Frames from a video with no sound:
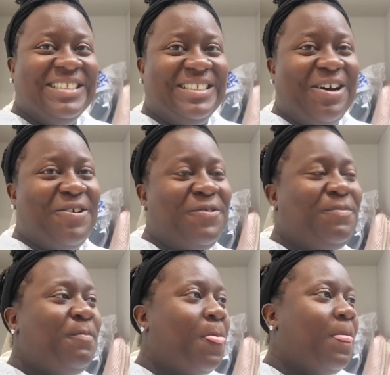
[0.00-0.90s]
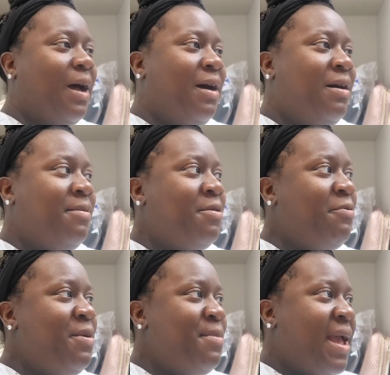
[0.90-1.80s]
So
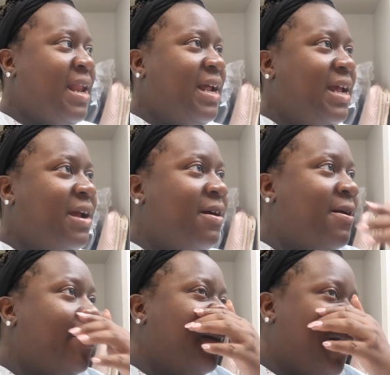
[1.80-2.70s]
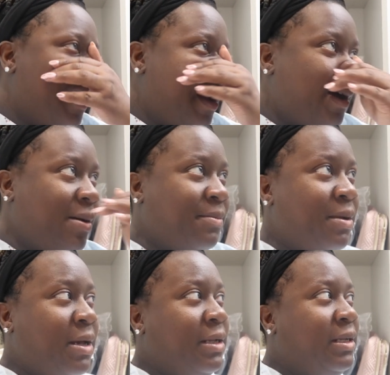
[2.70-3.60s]
we made it here.
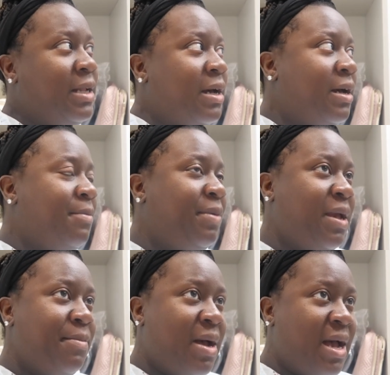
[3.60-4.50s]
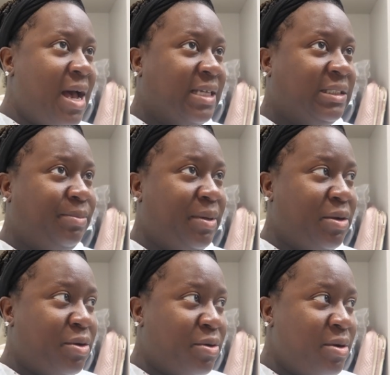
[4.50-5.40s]
The Piedmont
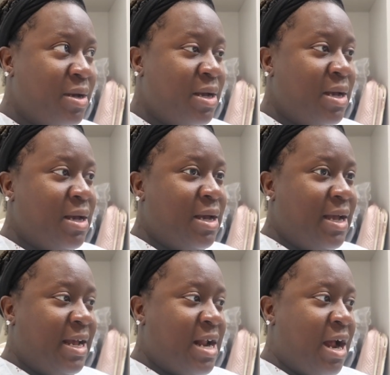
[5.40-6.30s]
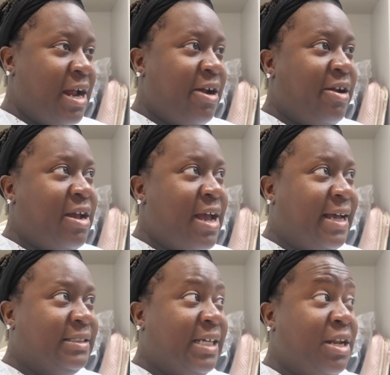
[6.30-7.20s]
Hospital in our area
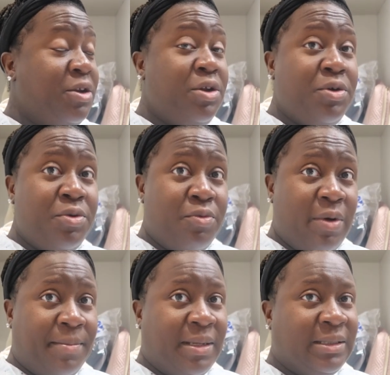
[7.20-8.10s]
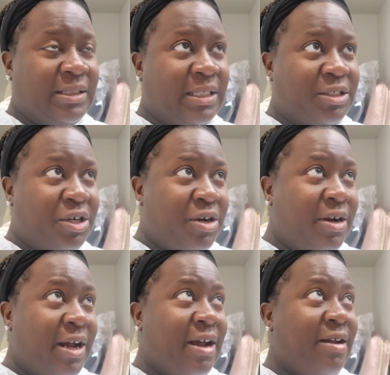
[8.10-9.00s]
has a new women's
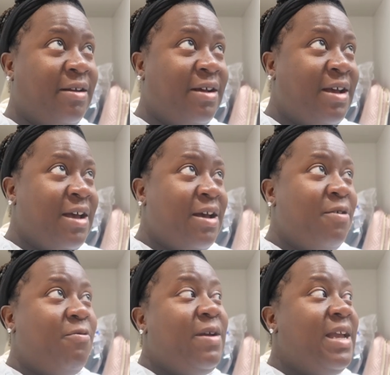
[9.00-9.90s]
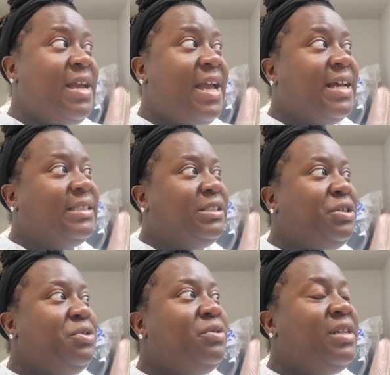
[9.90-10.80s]
center, and we get
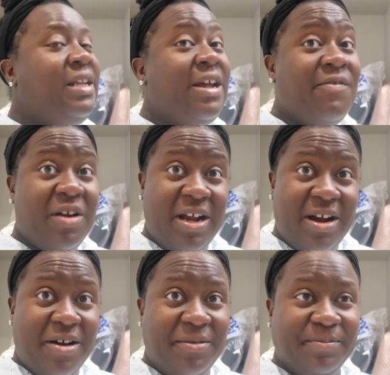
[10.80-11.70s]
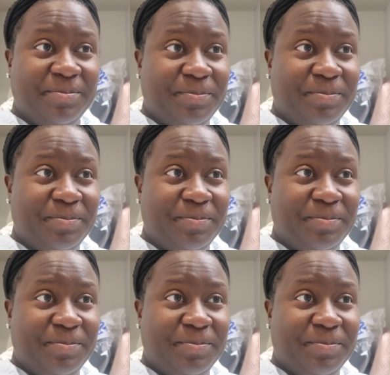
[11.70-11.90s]
to deliver here,